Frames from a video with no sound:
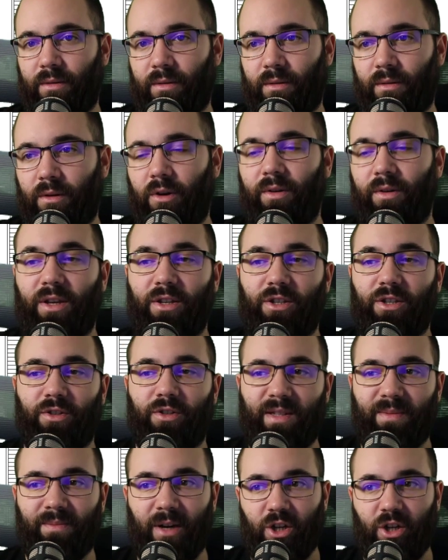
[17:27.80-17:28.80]
Okay, so
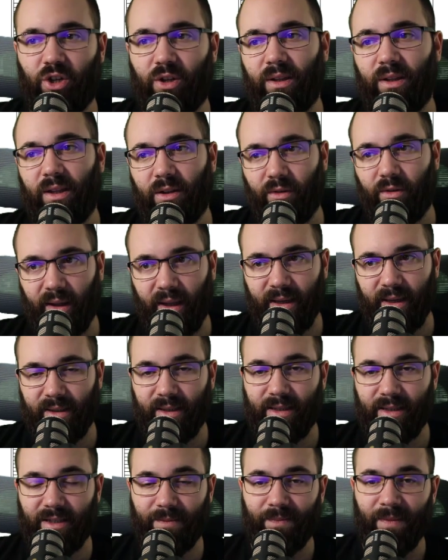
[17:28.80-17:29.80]
it's much cleaner like
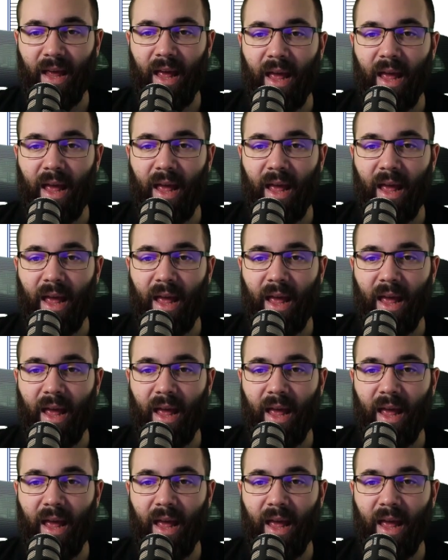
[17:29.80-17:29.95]
this.